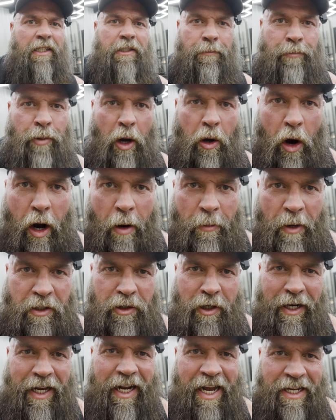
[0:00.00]
As a pro arm
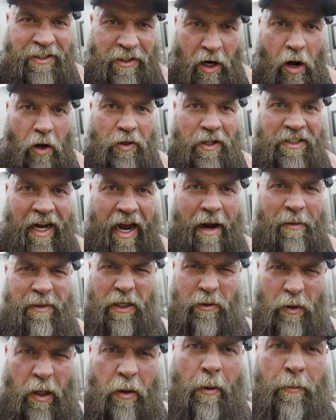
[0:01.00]
wrestler, I get asked all the time, is
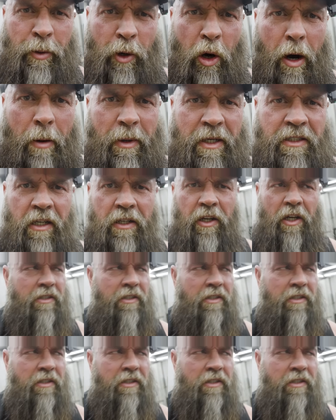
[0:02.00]
that really what pro arm wrestling